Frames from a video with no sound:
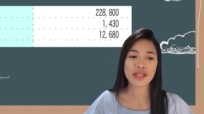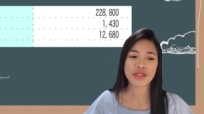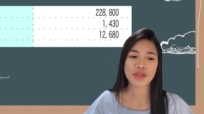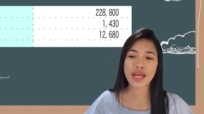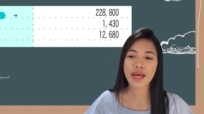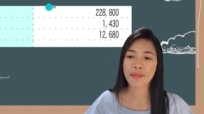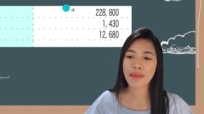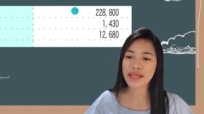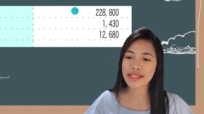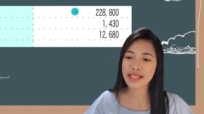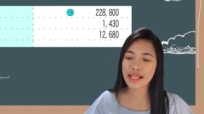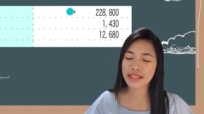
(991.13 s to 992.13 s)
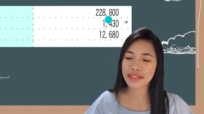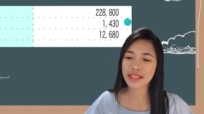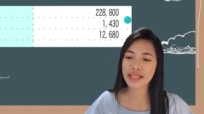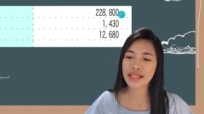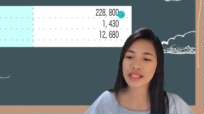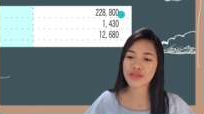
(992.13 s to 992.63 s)
So yeah, base
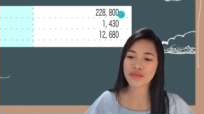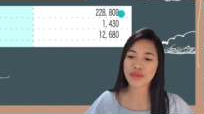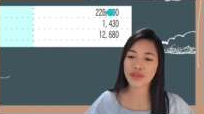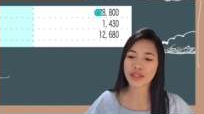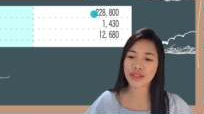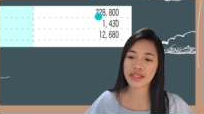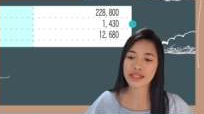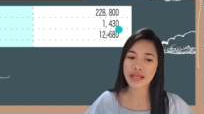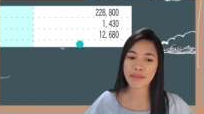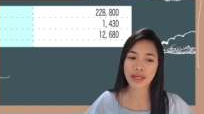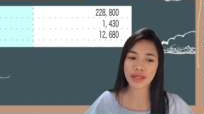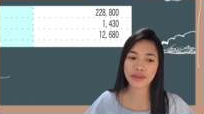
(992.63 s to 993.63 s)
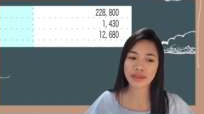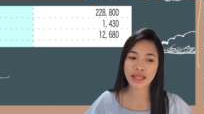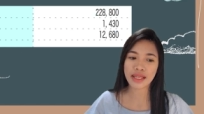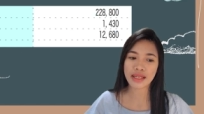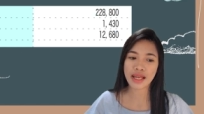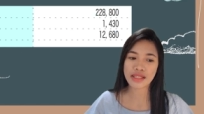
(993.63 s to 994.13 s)
salary is for this amount,
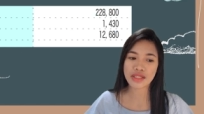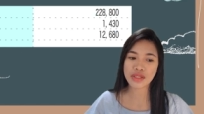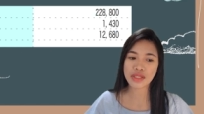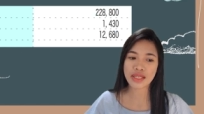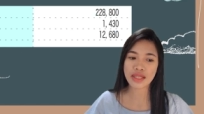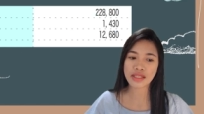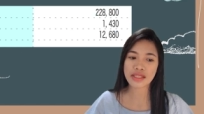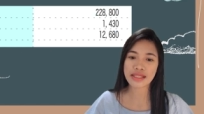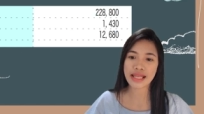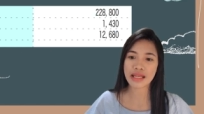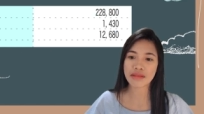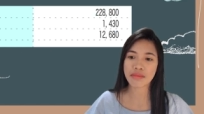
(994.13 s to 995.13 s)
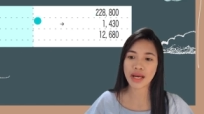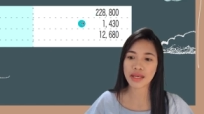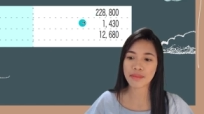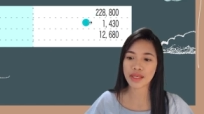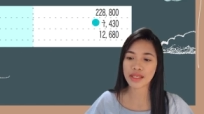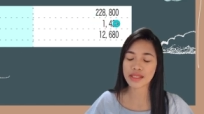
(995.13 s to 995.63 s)
and as you see there's standby
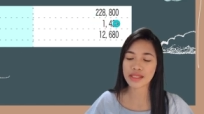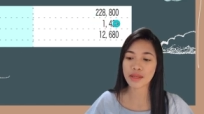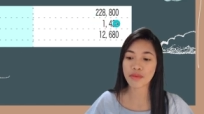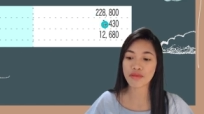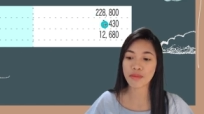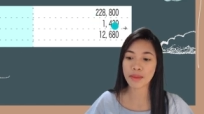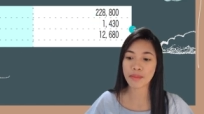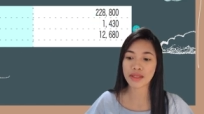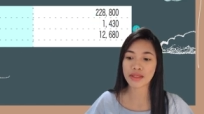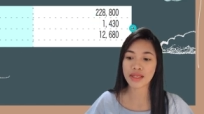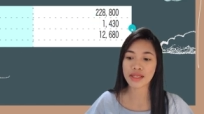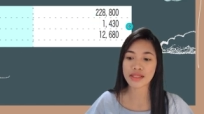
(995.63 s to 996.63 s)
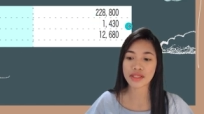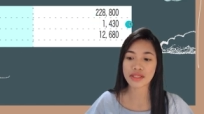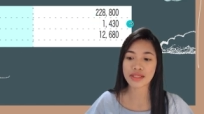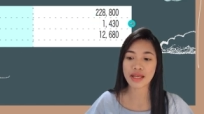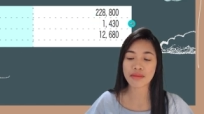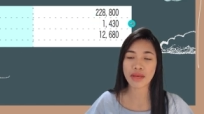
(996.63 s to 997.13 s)
because some of my Mondays are
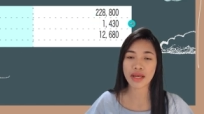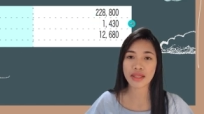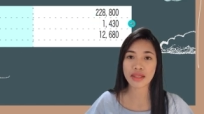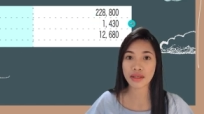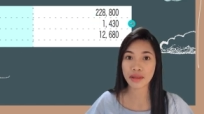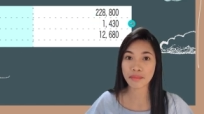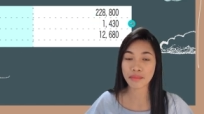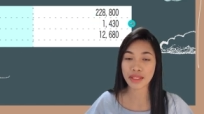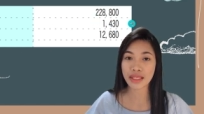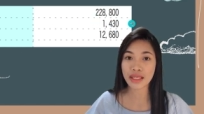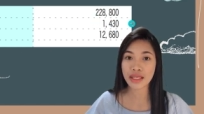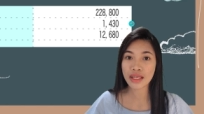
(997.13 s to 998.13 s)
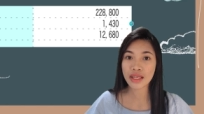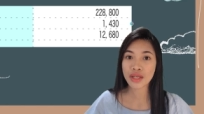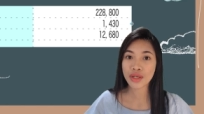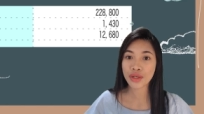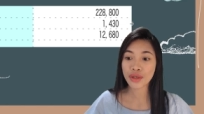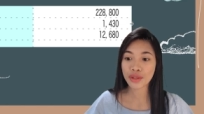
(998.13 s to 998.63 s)
standby. The company
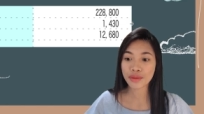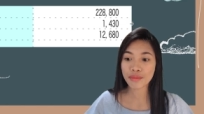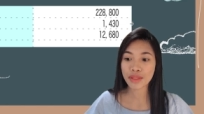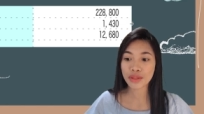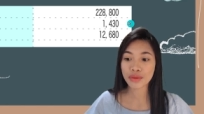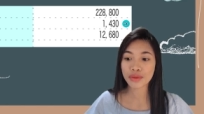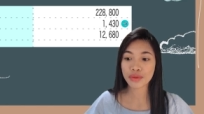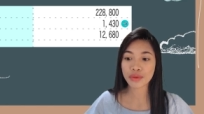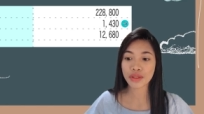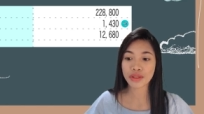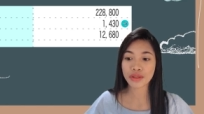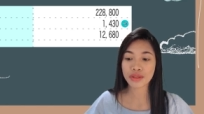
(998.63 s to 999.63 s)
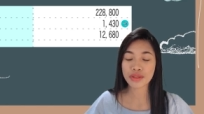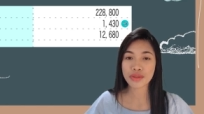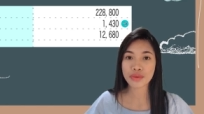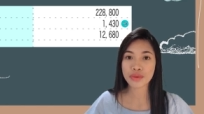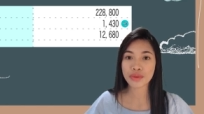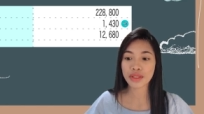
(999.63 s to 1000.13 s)
called me to go to another
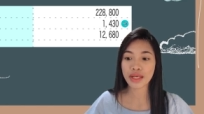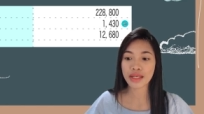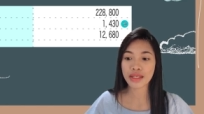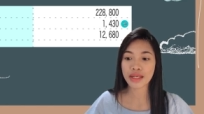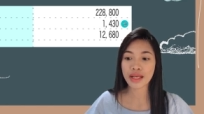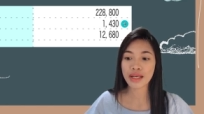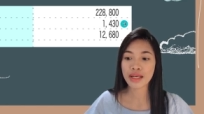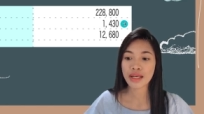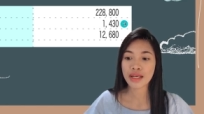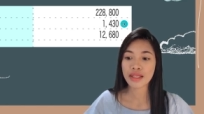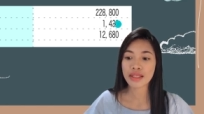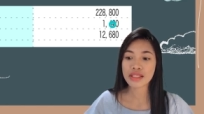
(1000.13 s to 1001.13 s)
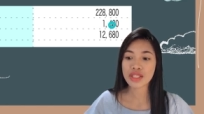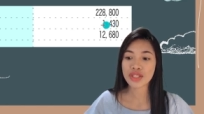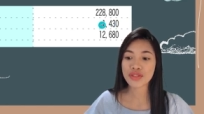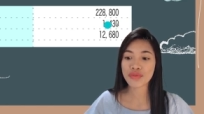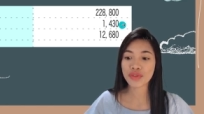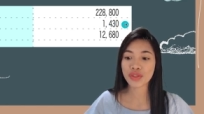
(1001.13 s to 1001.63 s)
school, and this
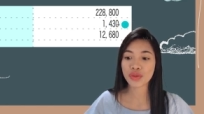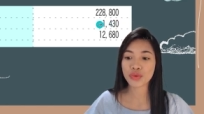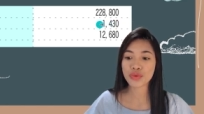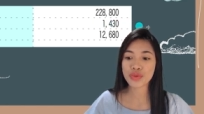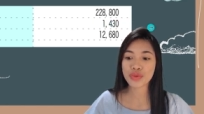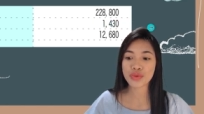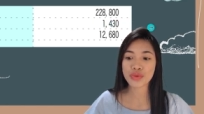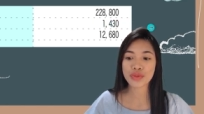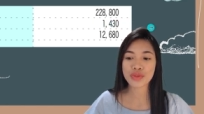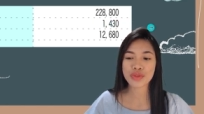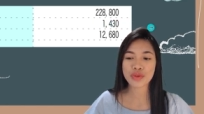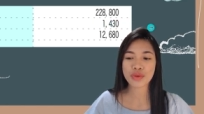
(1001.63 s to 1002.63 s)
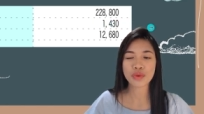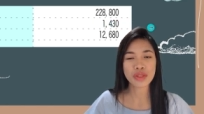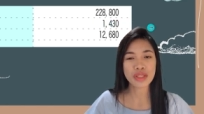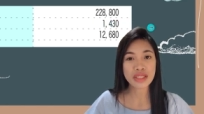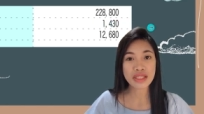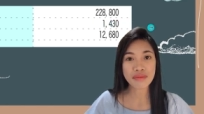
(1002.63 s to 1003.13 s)
is for two schools, so
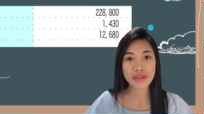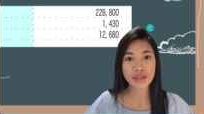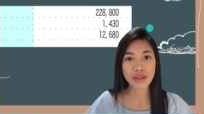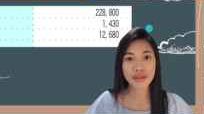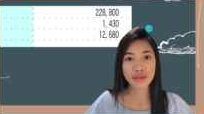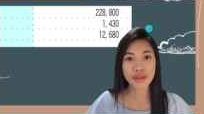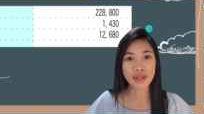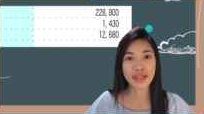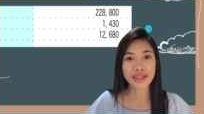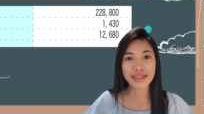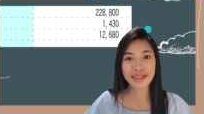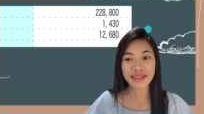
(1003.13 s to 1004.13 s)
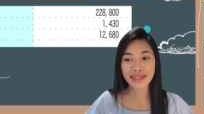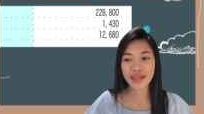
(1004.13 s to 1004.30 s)
only seven hundred